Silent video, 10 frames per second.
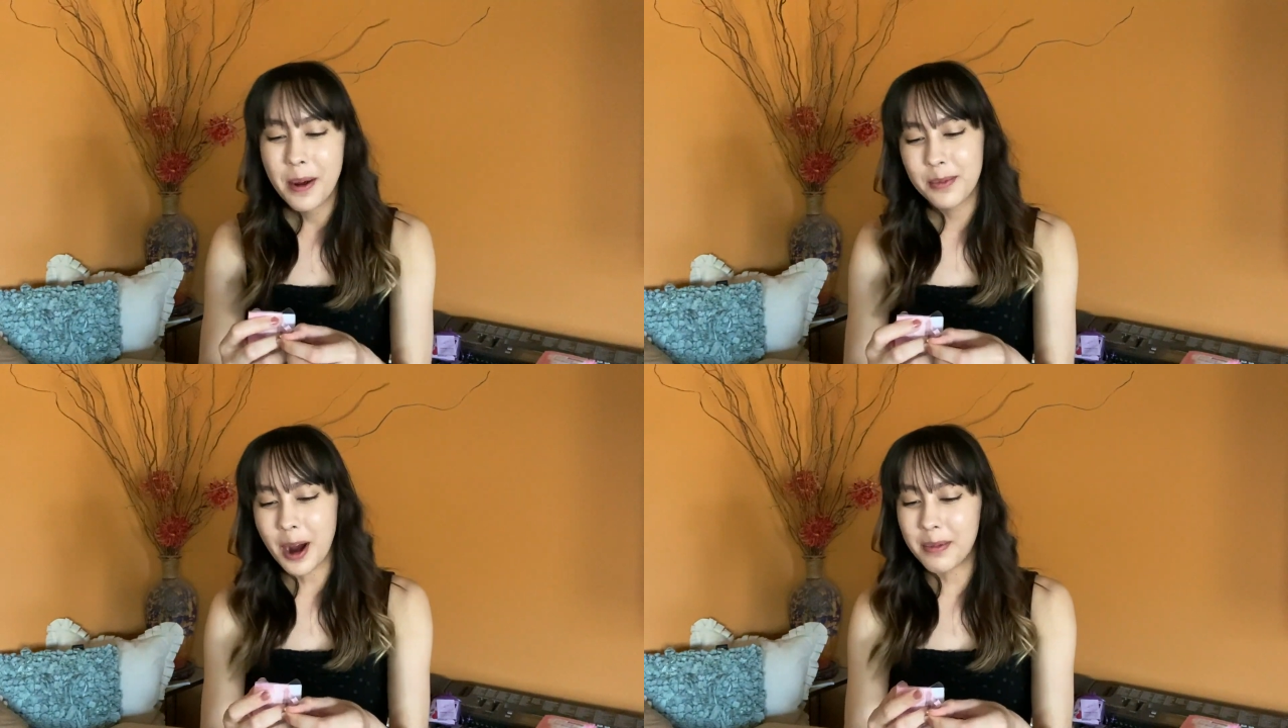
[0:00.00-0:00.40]

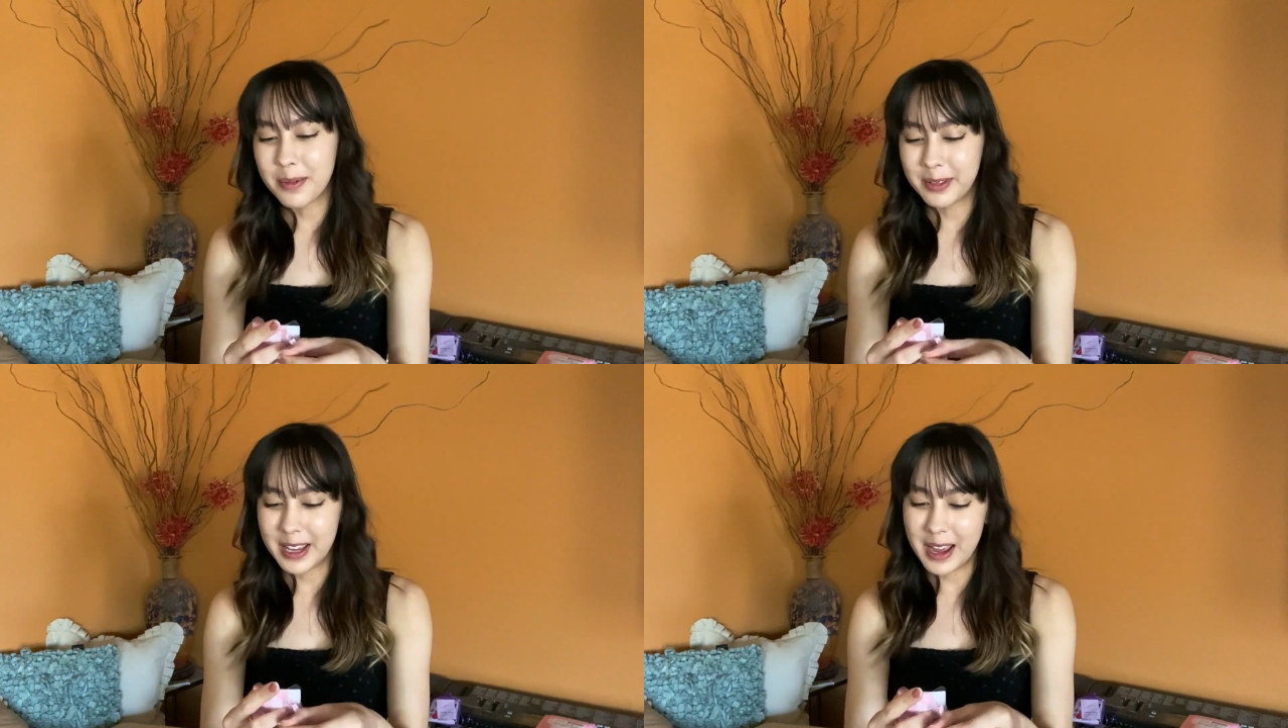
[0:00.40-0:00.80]

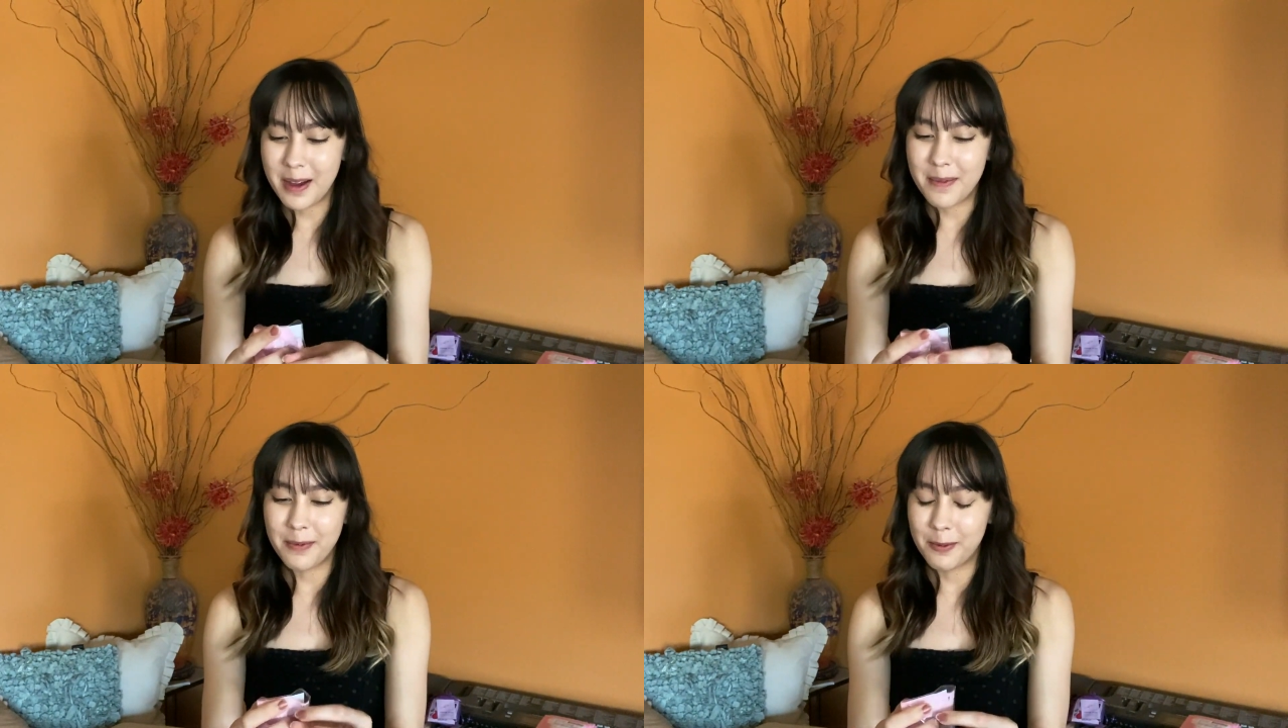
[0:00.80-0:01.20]
probably
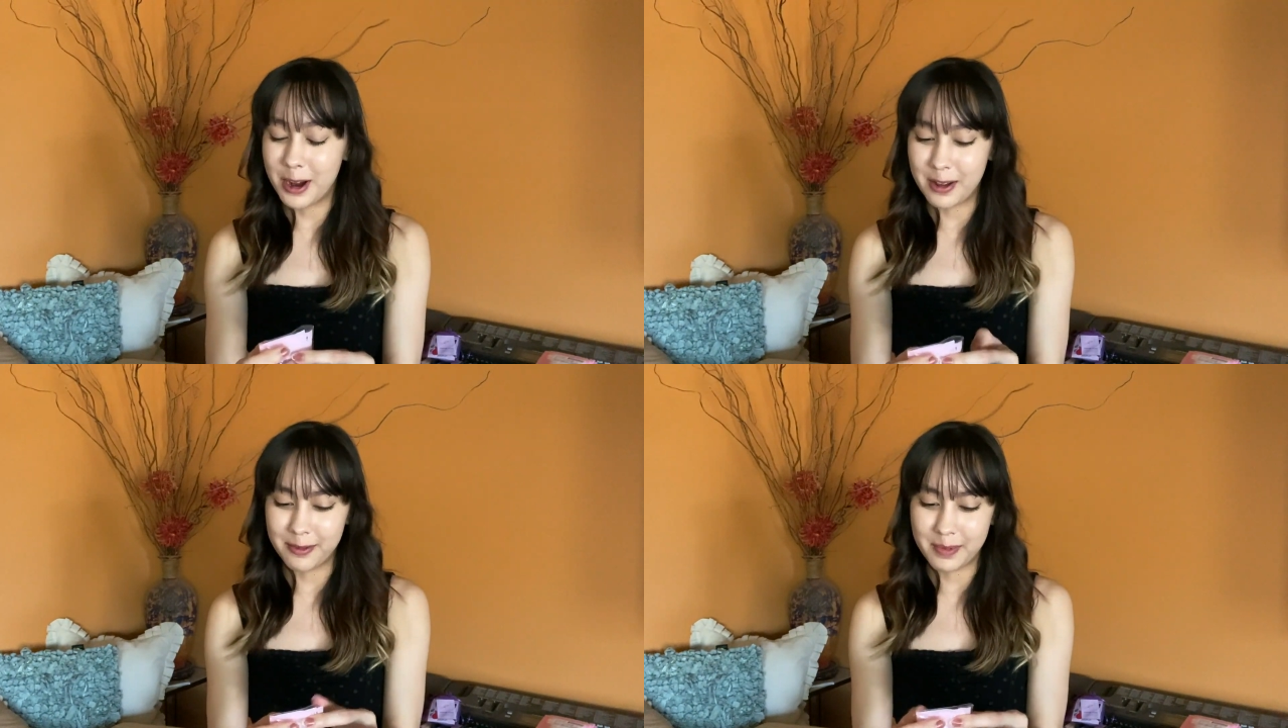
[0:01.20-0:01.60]

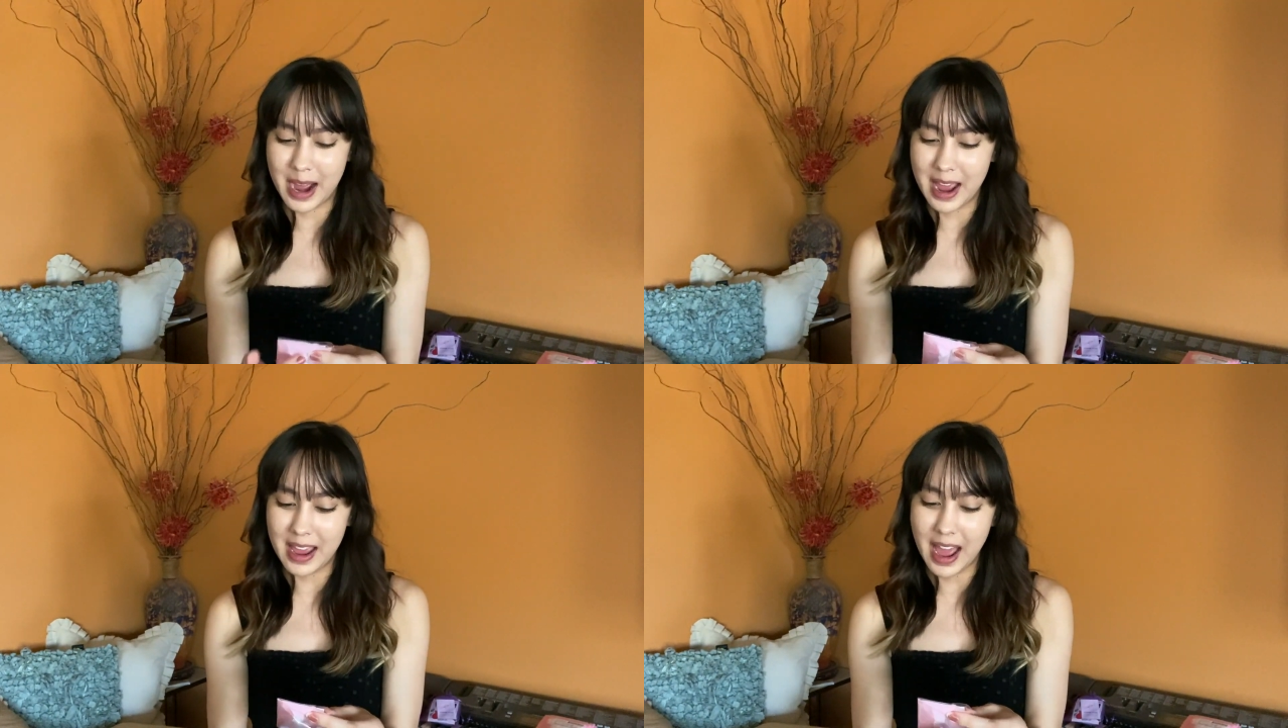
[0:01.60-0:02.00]
one of my